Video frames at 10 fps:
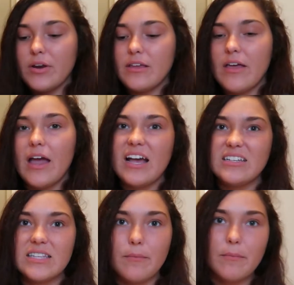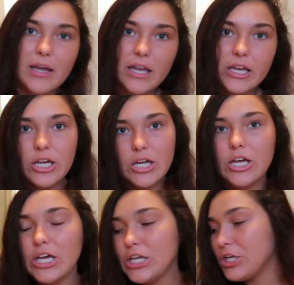bringing that as like my
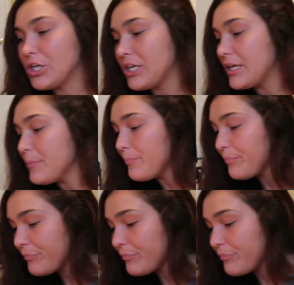nutty.